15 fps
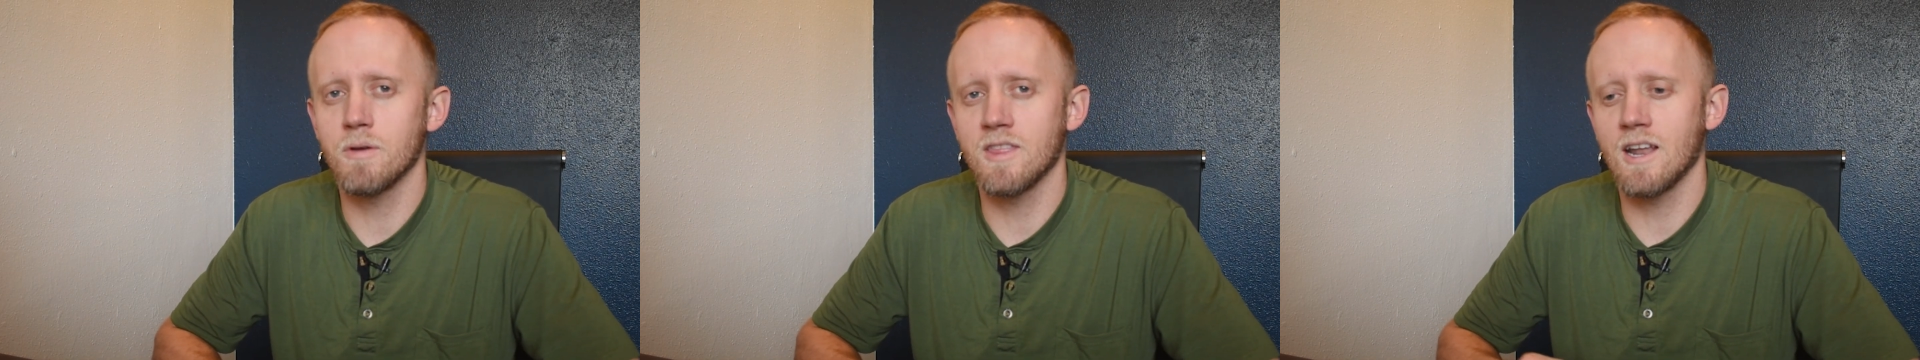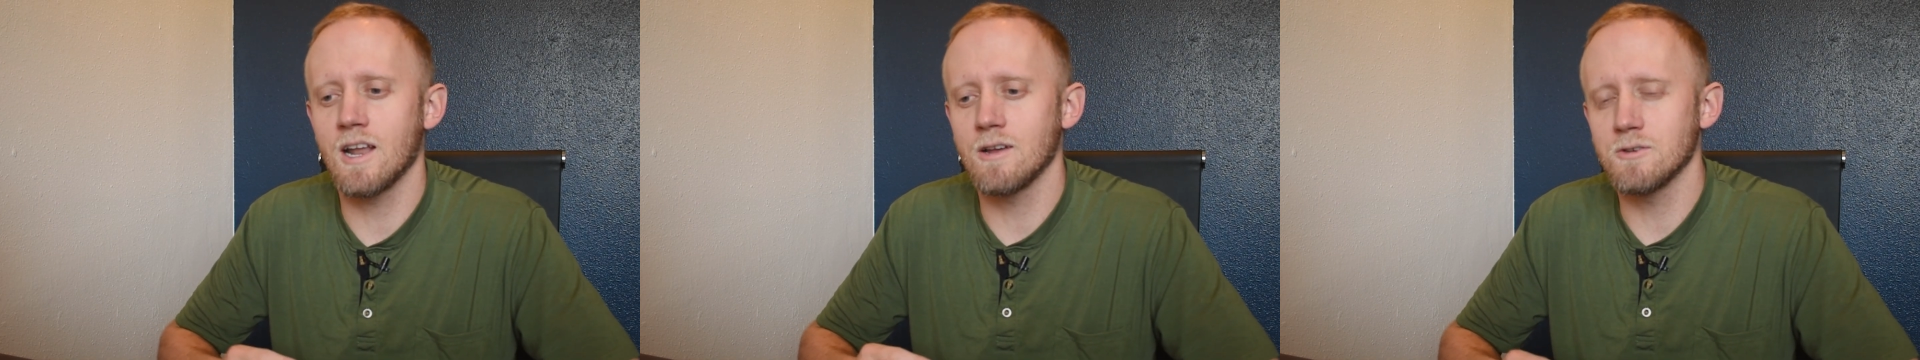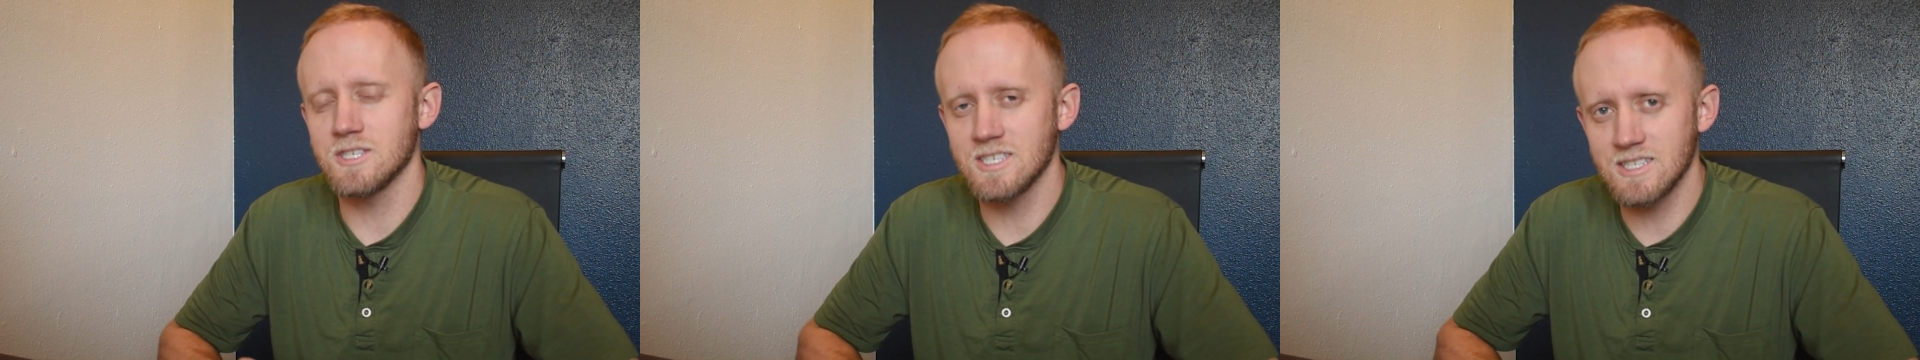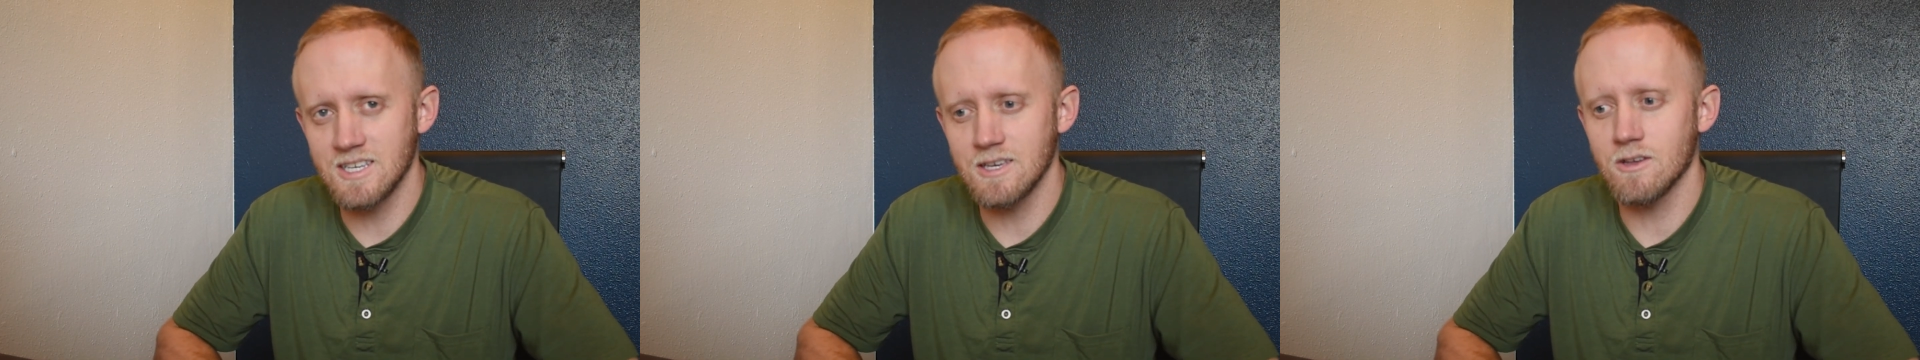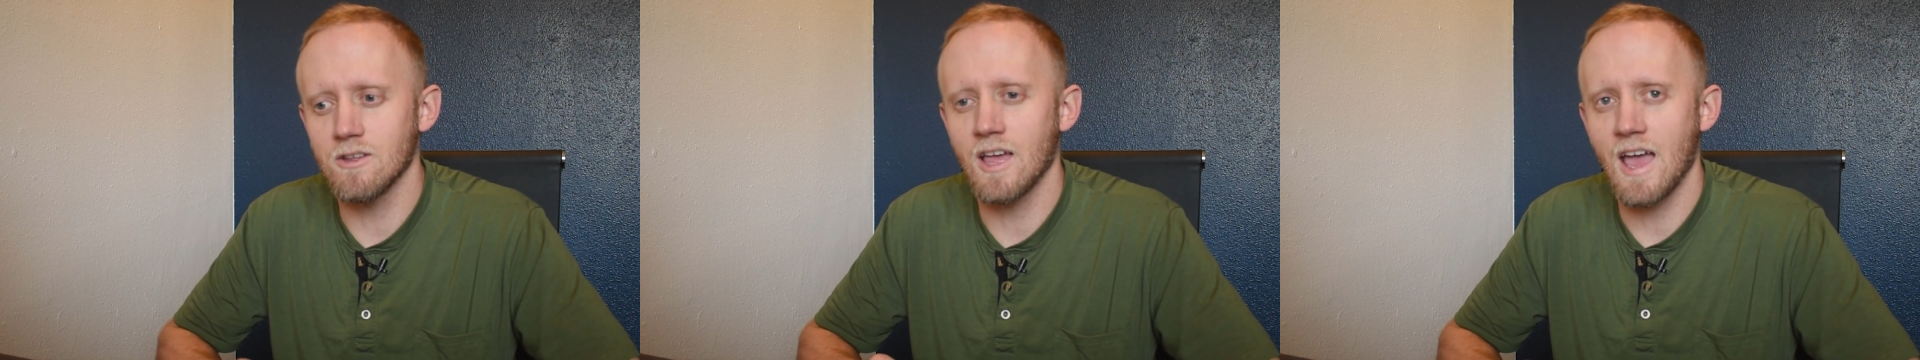but then I
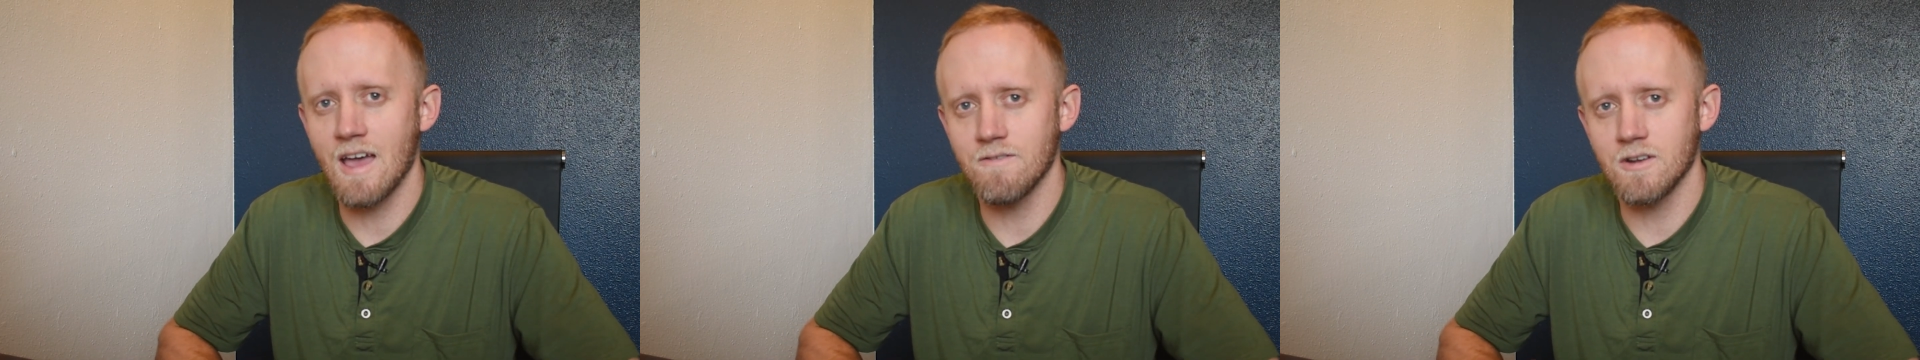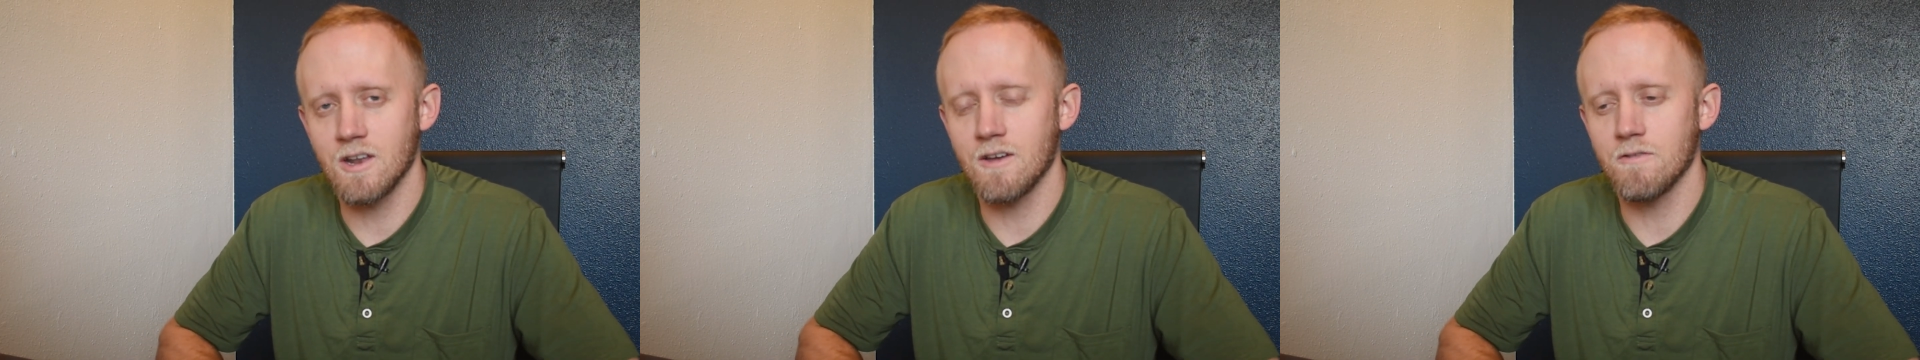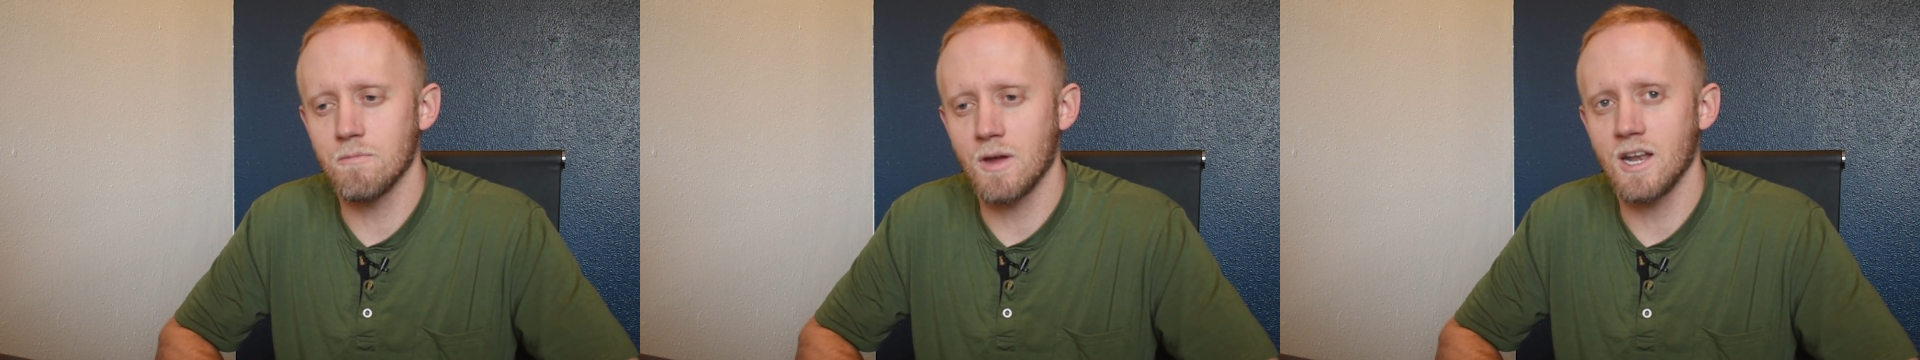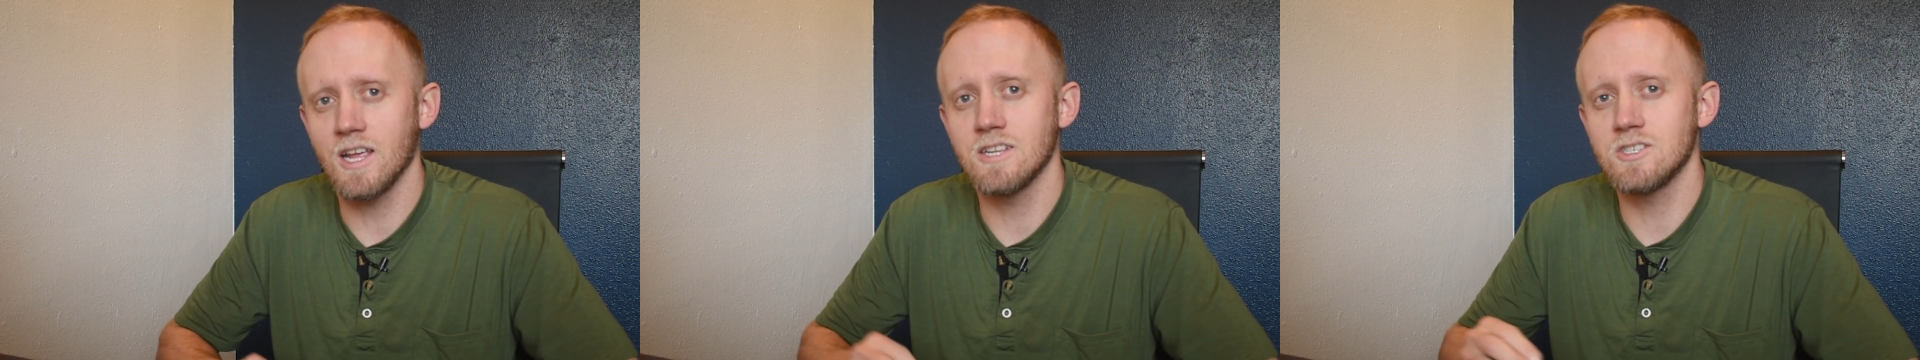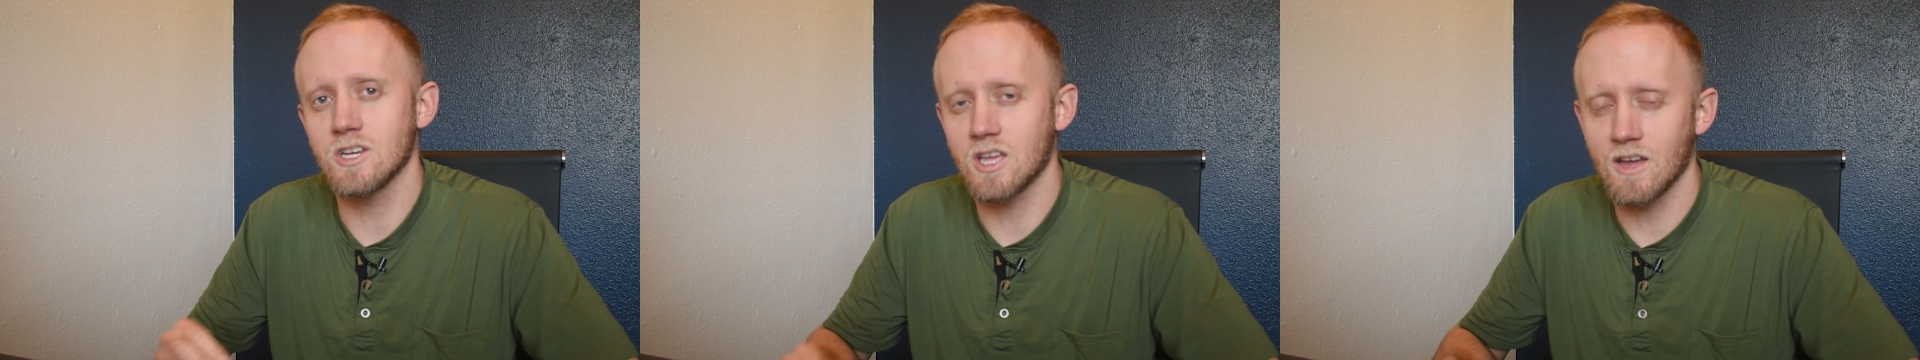still have enough
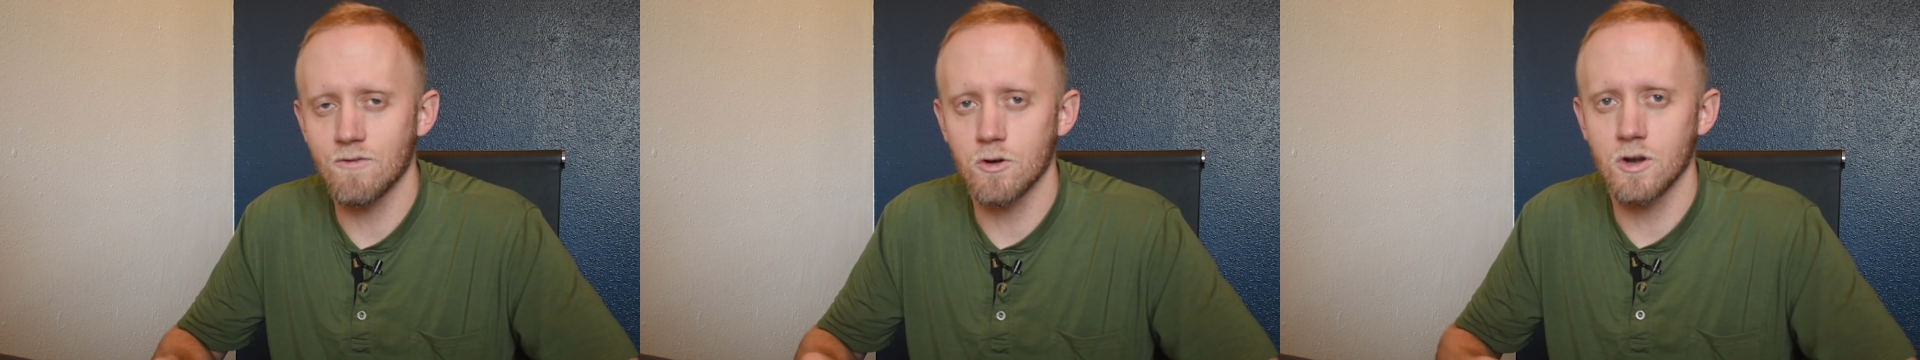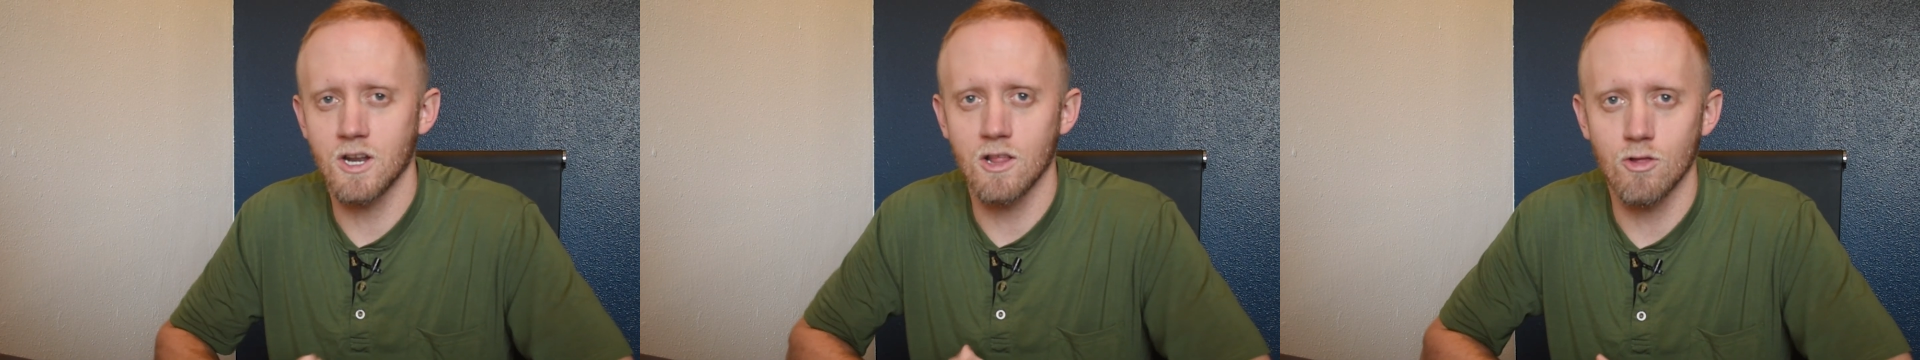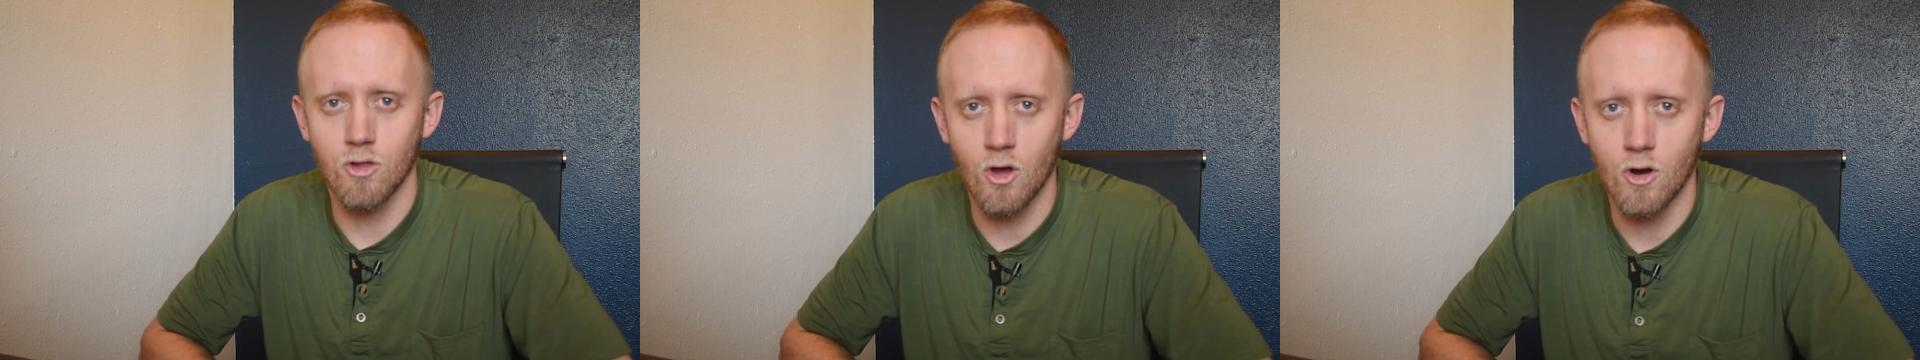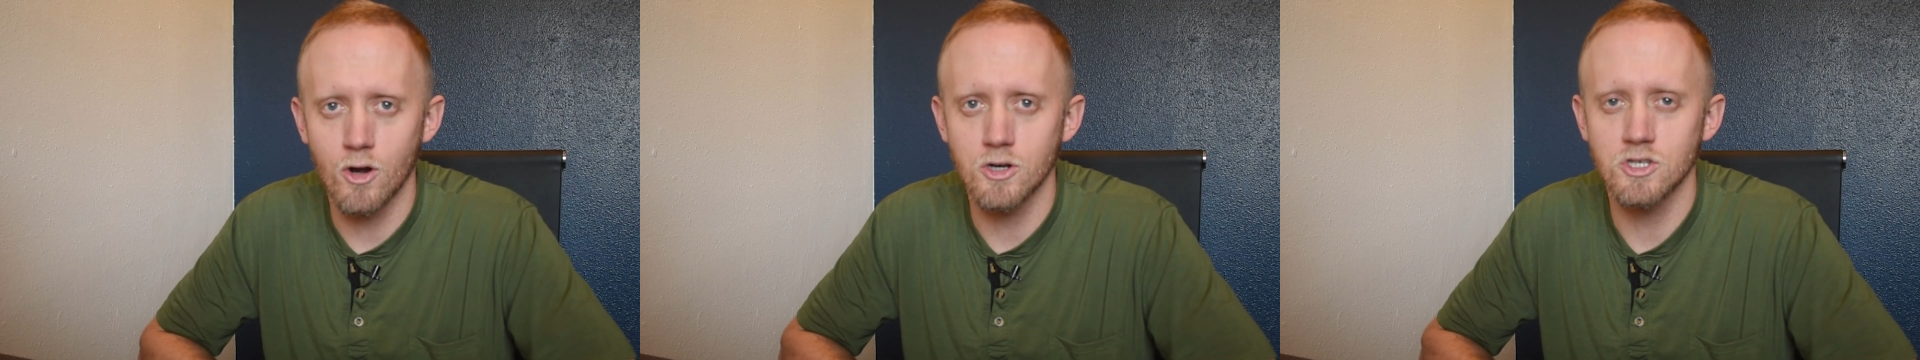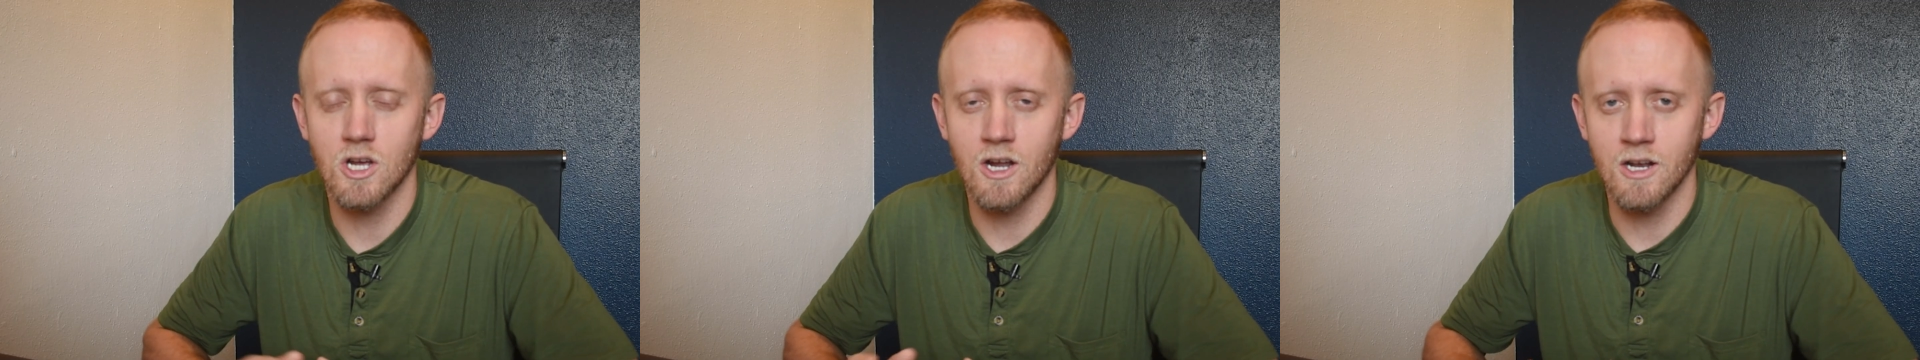money to cover any large